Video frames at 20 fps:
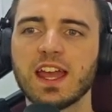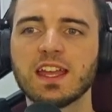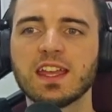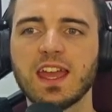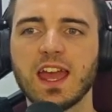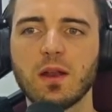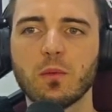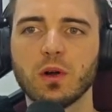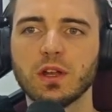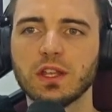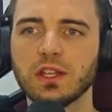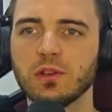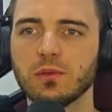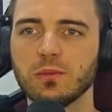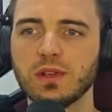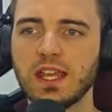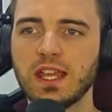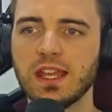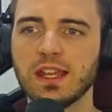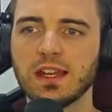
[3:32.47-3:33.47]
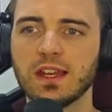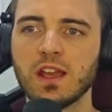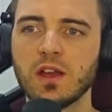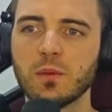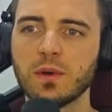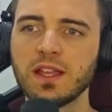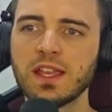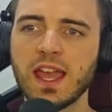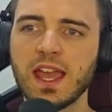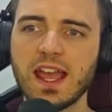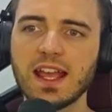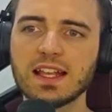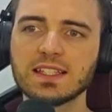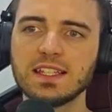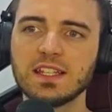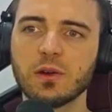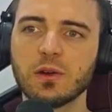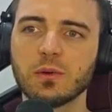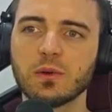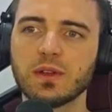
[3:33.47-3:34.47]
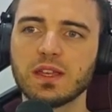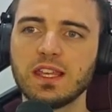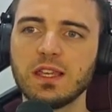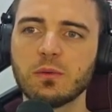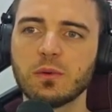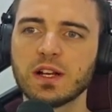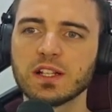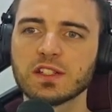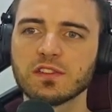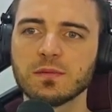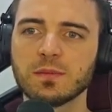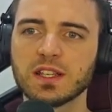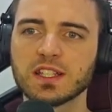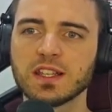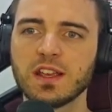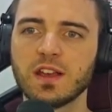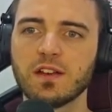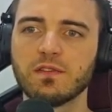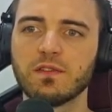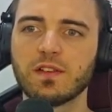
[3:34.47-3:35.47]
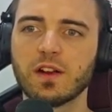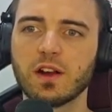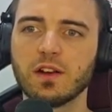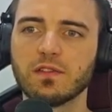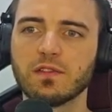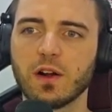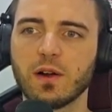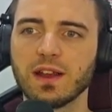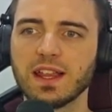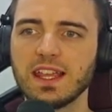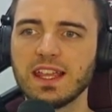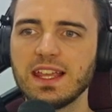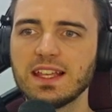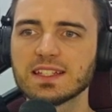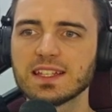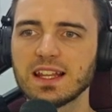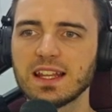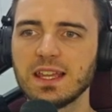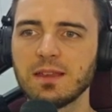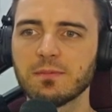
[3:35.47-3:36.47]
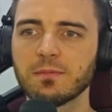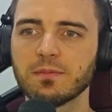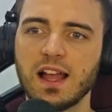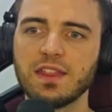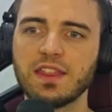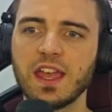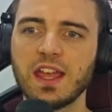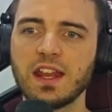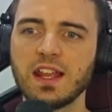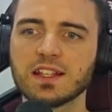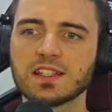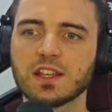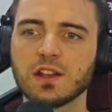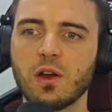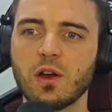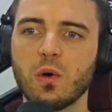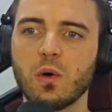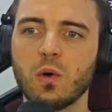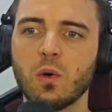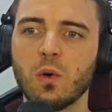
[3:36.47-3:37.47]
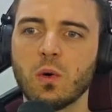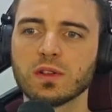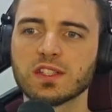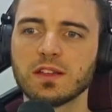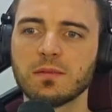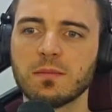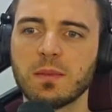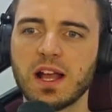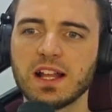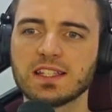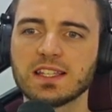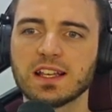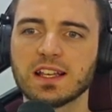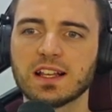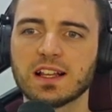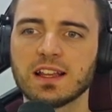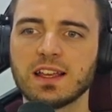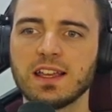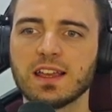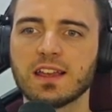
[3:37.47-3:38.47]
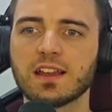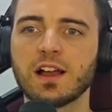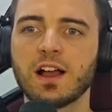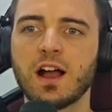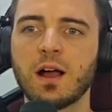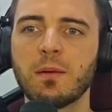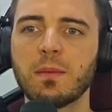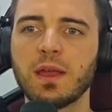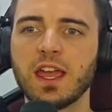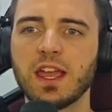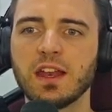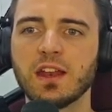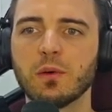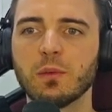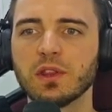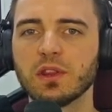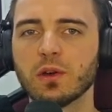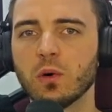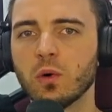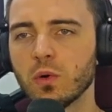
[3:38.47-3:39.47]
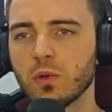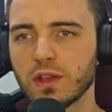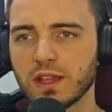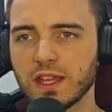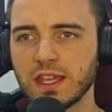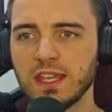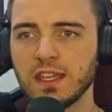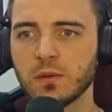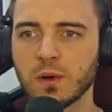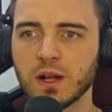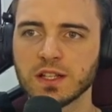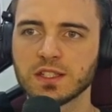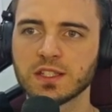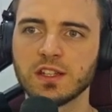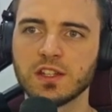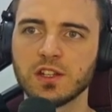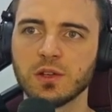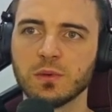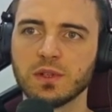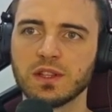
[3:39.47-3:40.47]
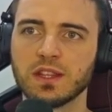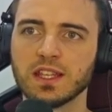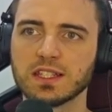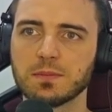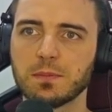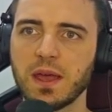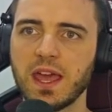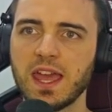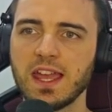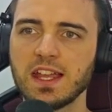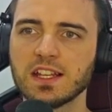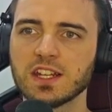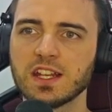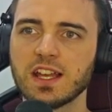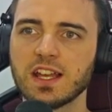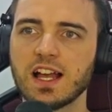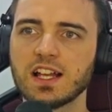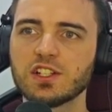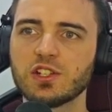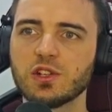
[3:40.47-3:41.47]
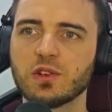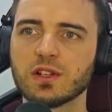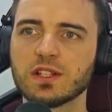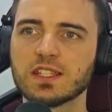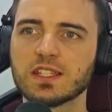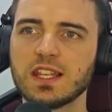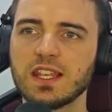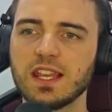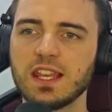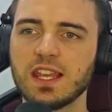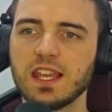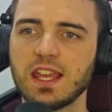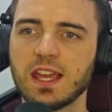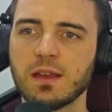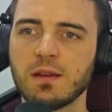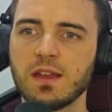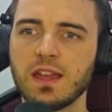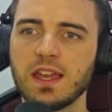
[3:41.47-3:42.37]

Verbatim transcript: and get what you need. We get SEO keywords from this very, very easily. And then it's going to automatically come in with all the keywords to do with this page. As you can see here,